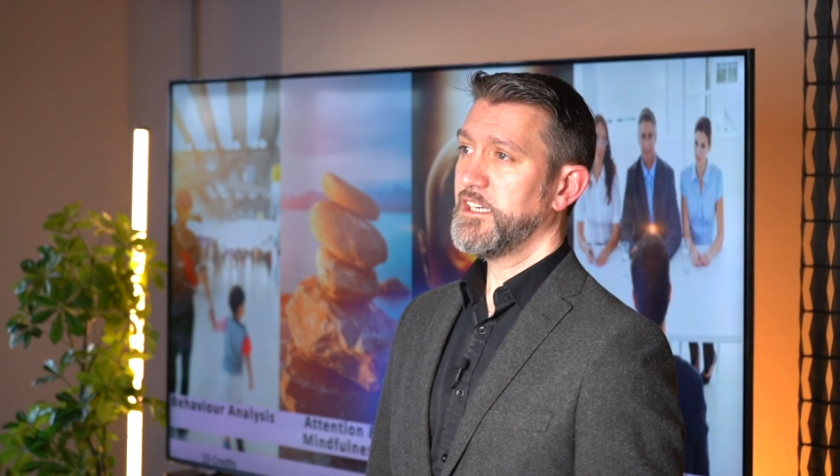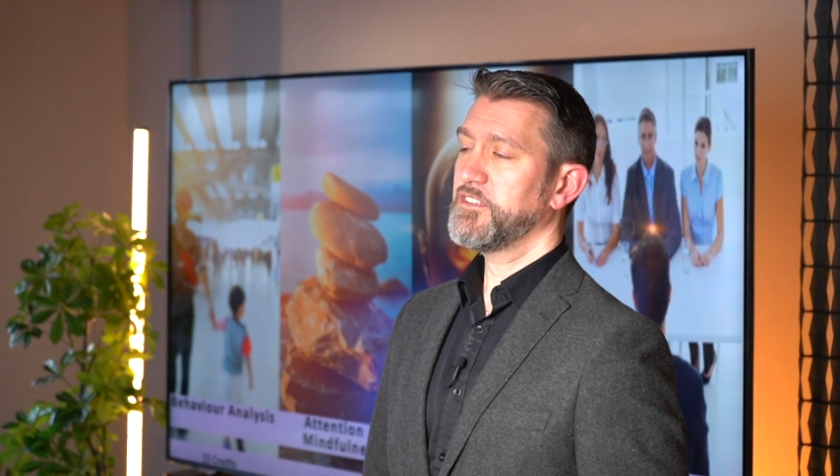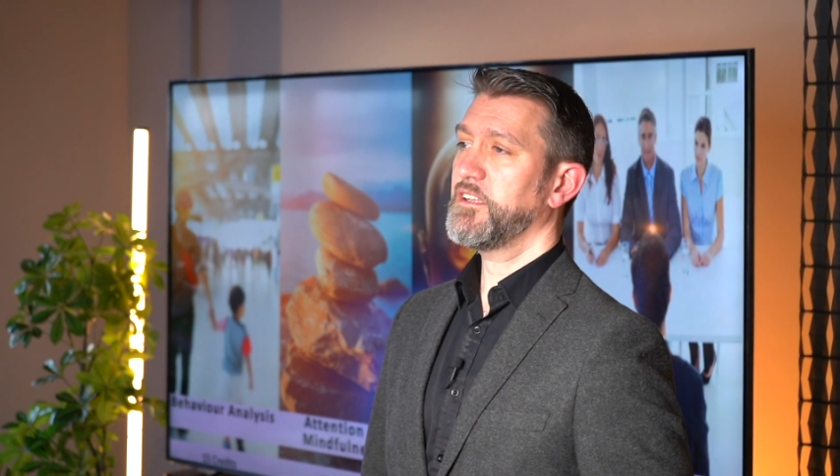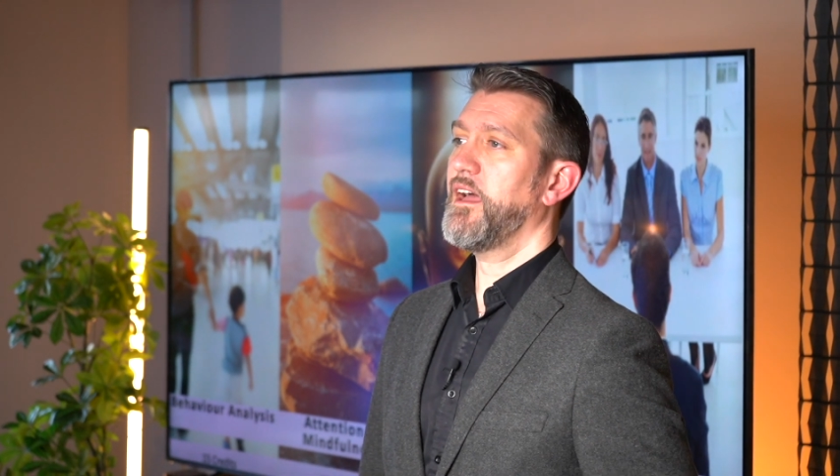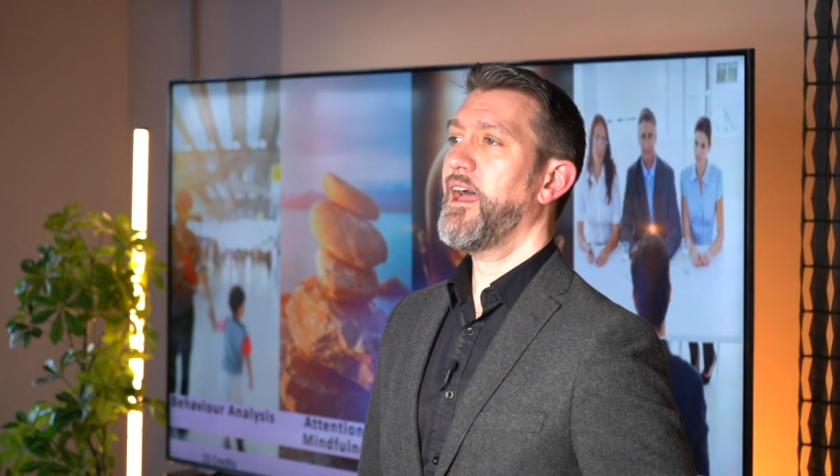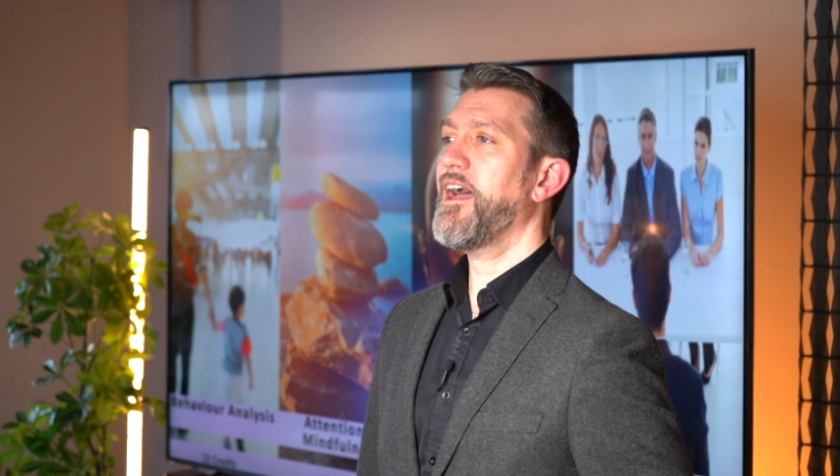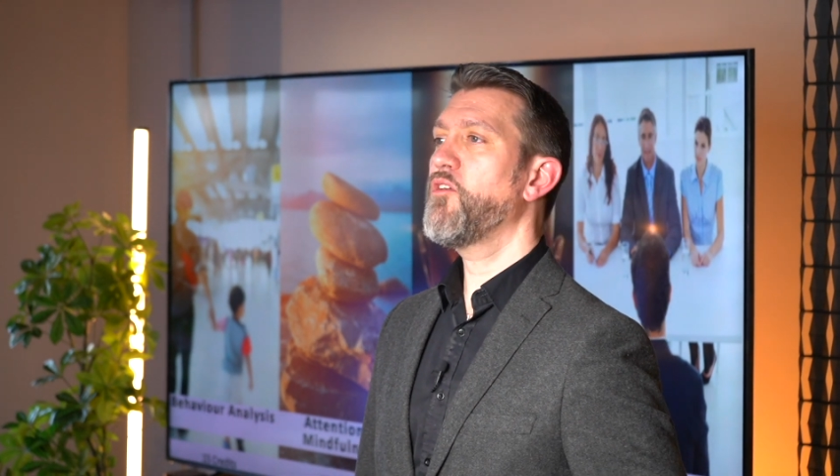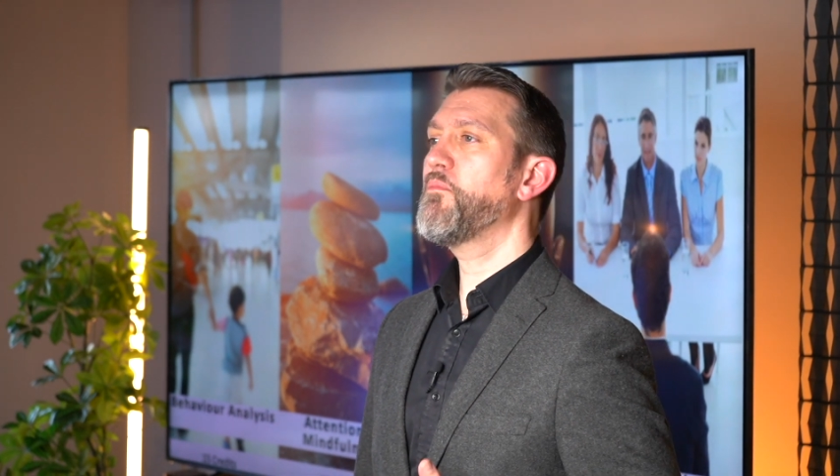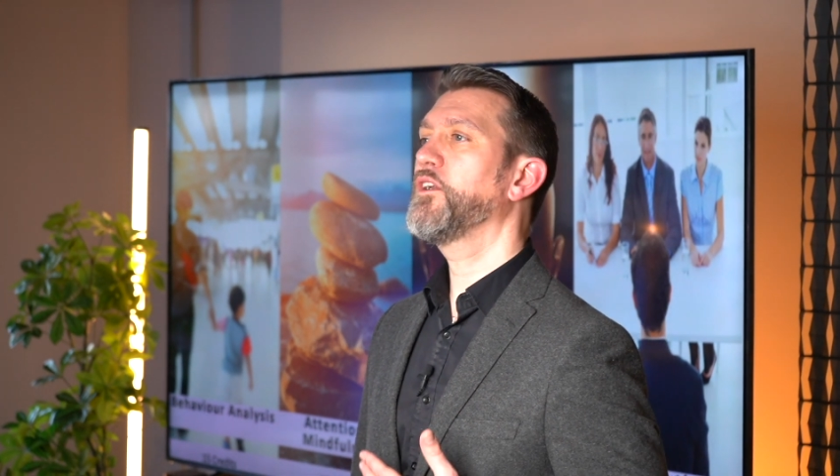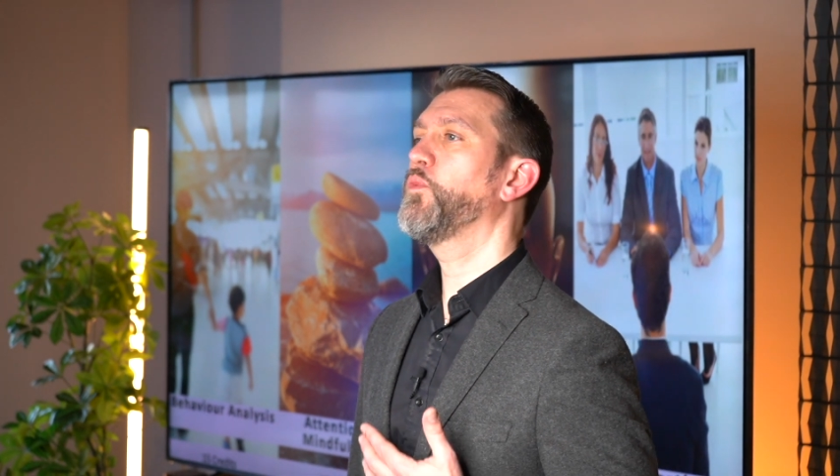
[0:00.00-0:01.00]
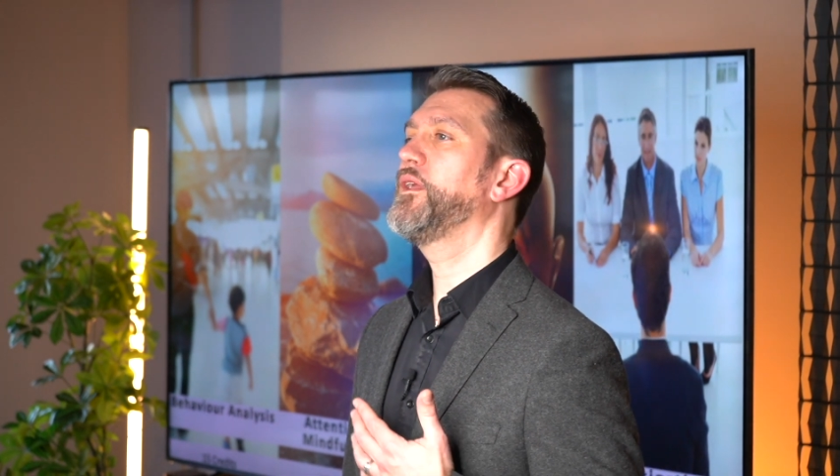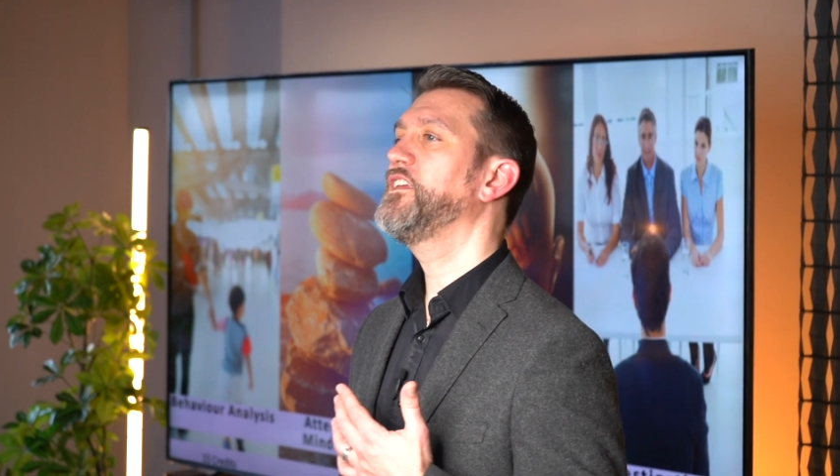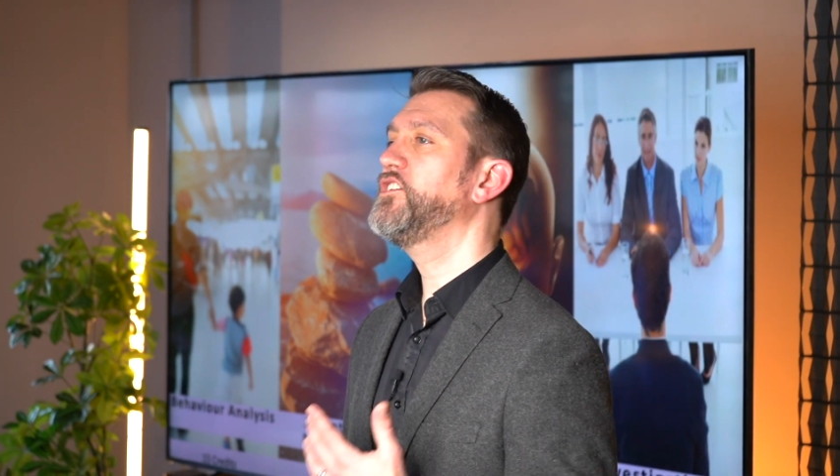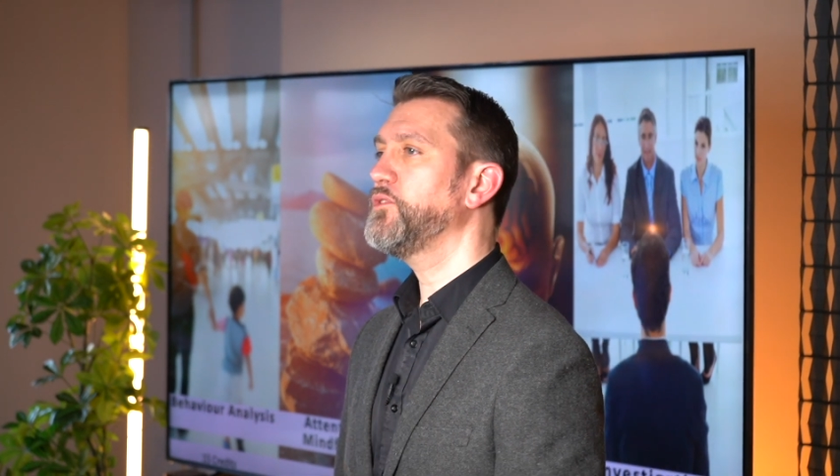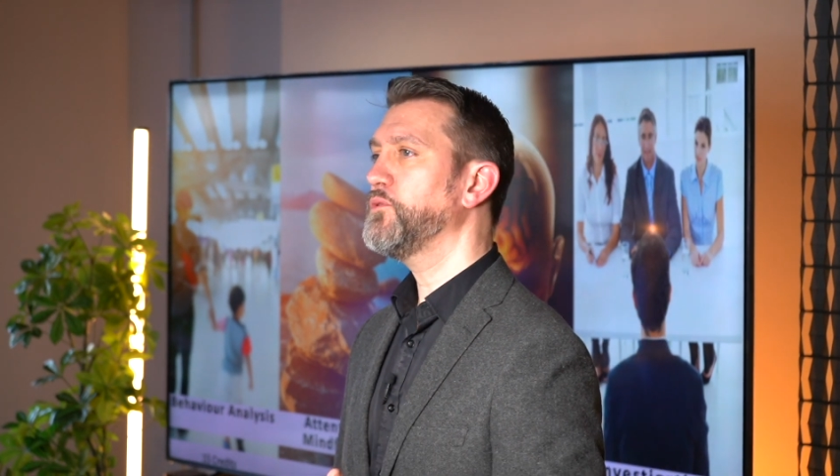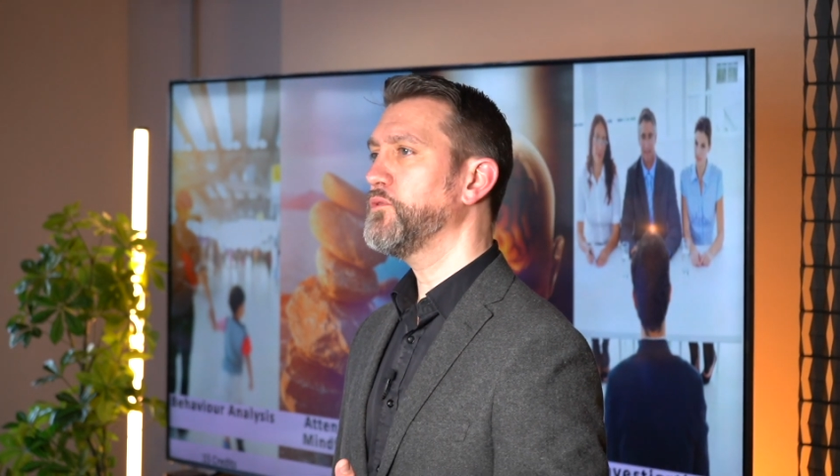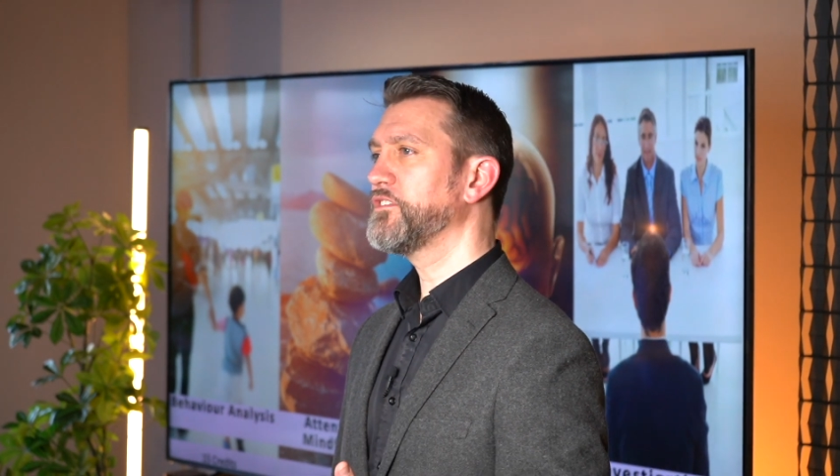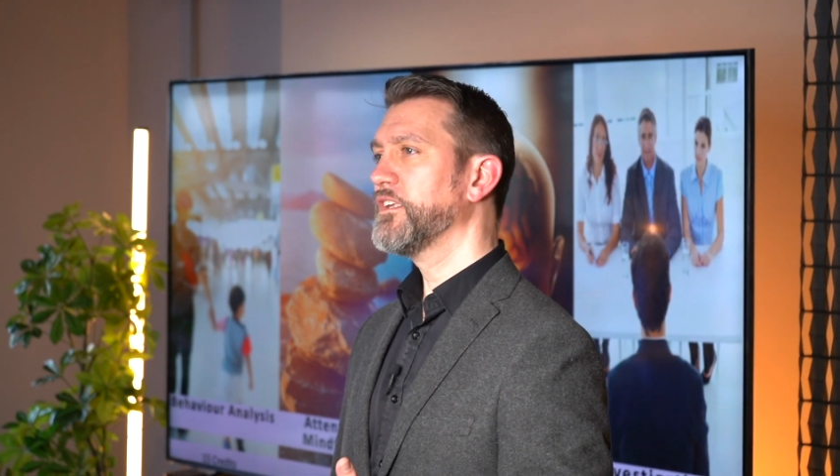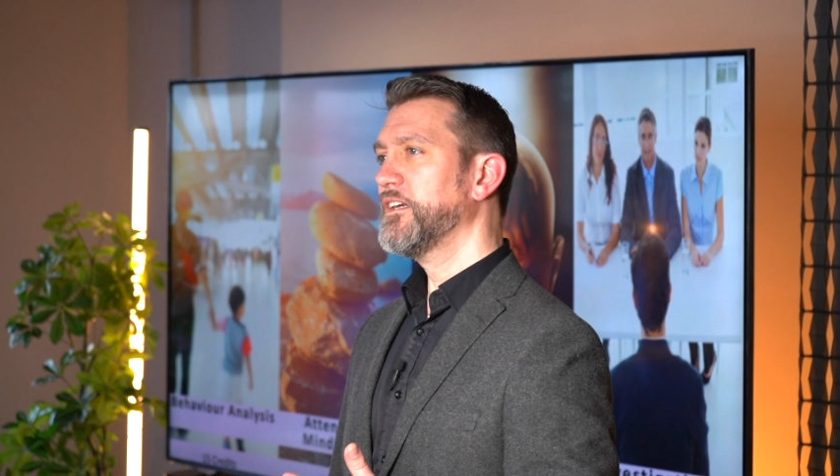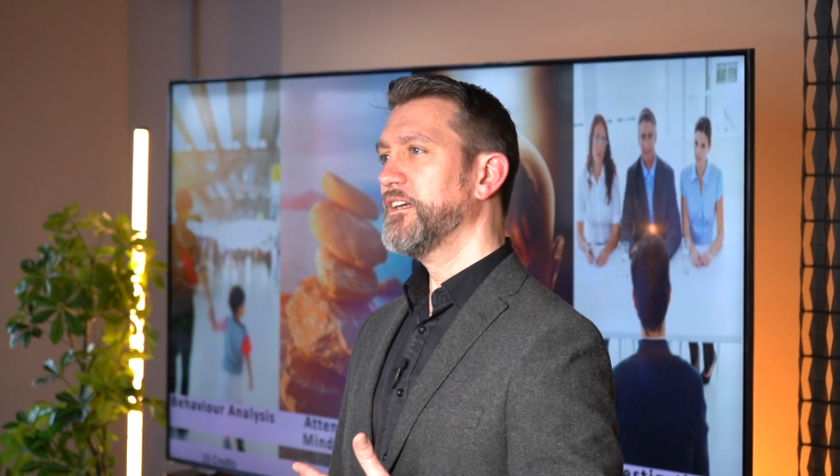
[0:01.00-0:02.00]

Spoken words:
So how might we use